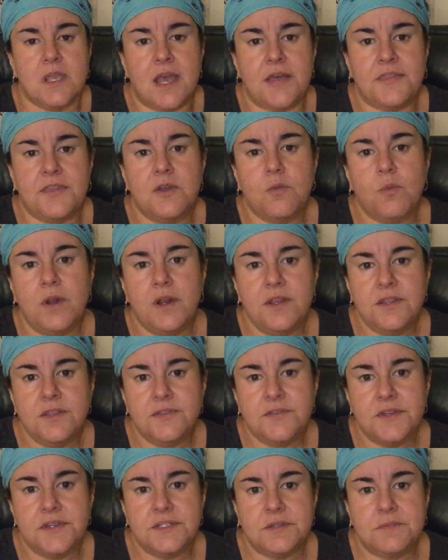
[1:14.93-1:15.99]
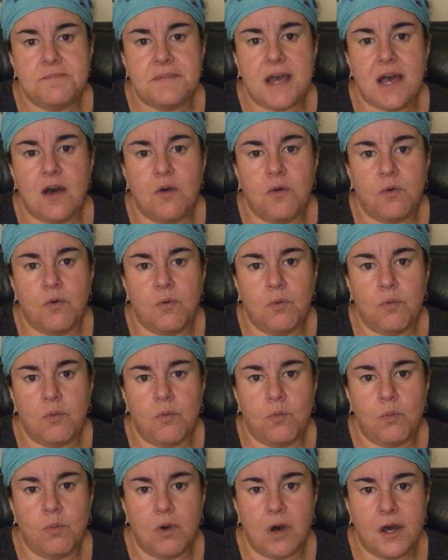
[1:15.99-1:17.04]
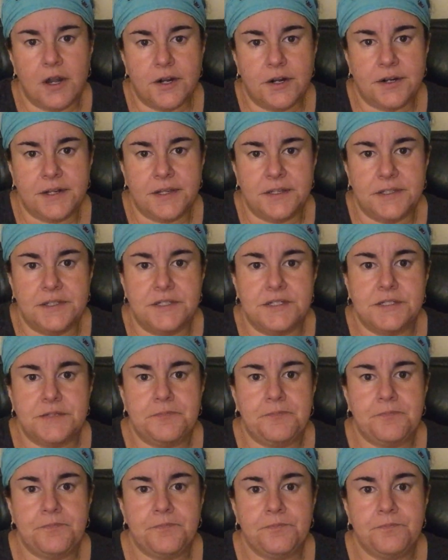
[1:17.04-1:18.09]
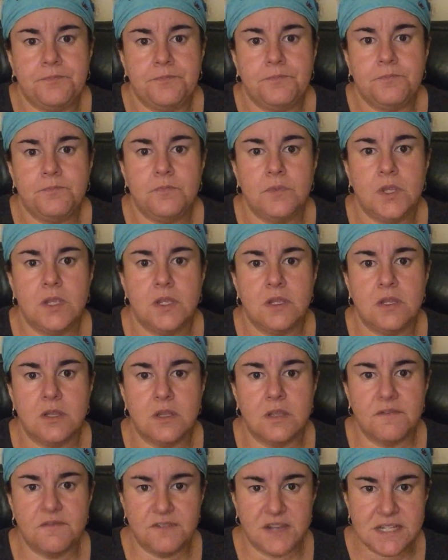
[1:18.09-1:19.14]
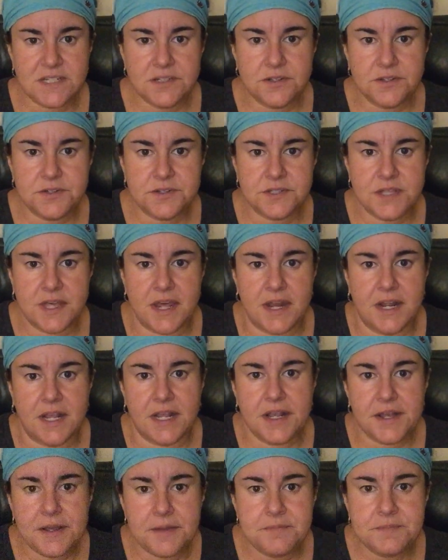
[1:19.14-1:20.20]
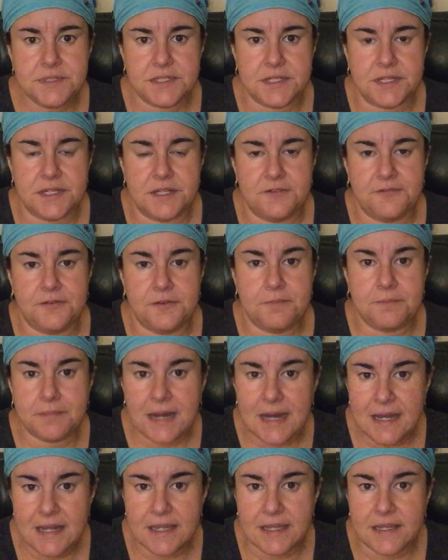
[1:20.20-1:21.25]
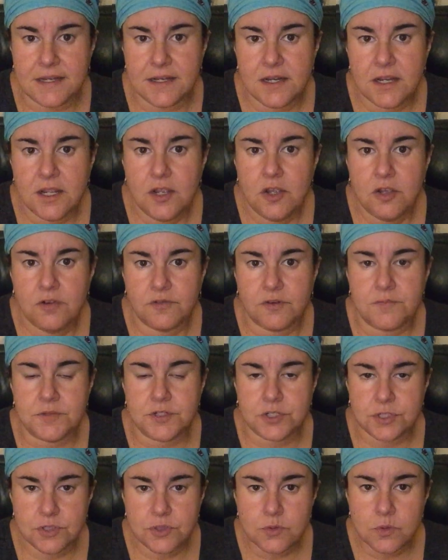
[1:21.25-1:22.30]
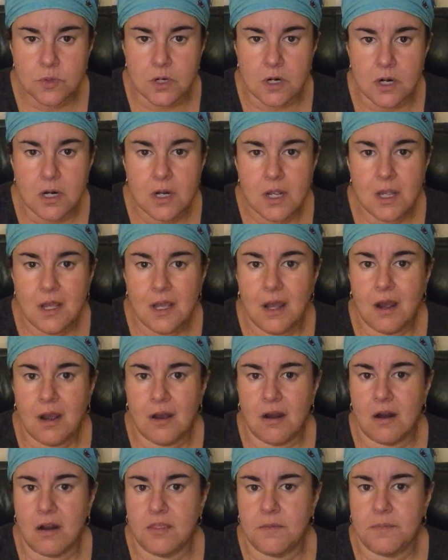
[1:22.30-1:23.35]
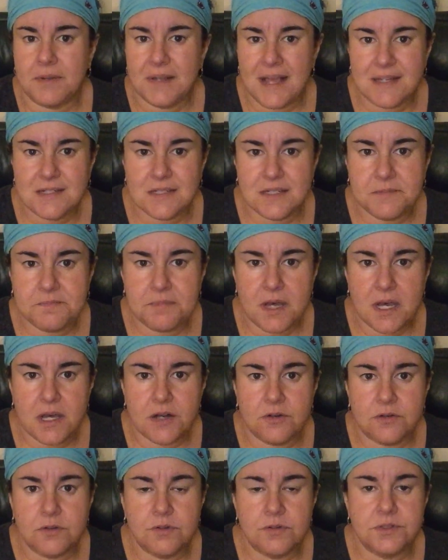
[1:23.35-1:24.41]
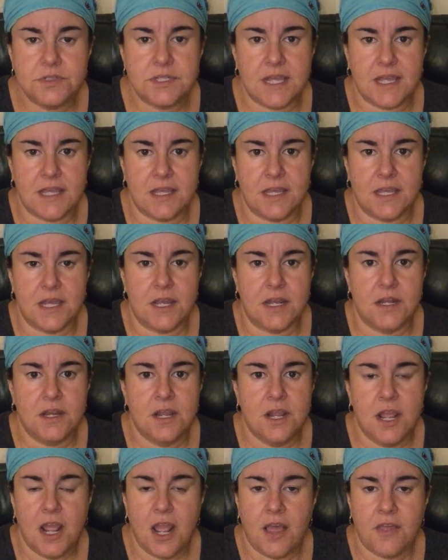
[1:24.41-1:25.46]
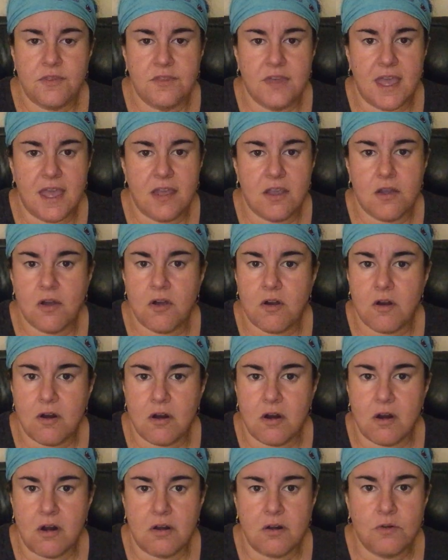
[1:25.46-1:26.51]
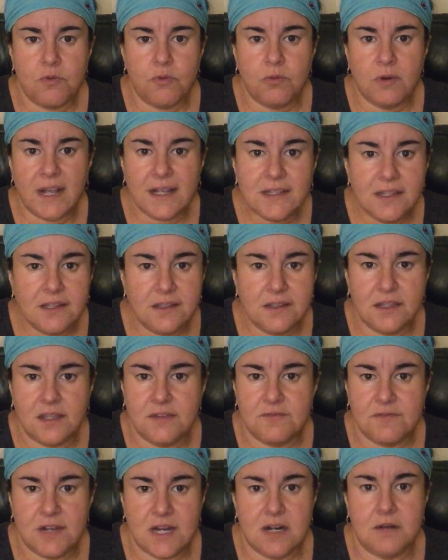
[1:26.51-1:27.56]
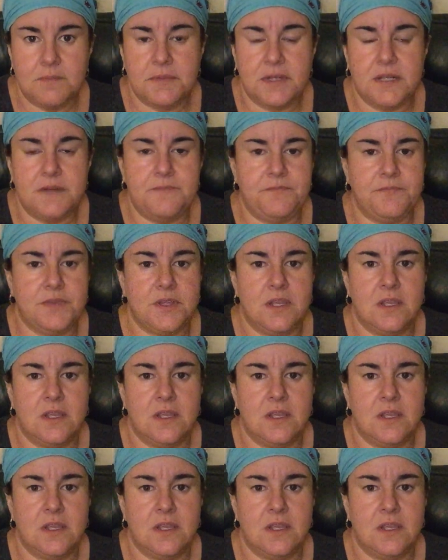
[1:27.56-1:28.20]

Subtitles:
I think one of the things about water is the vessels that it comes in, if you buy it from the store, are the plastic bottles, and they are wrecking the environment.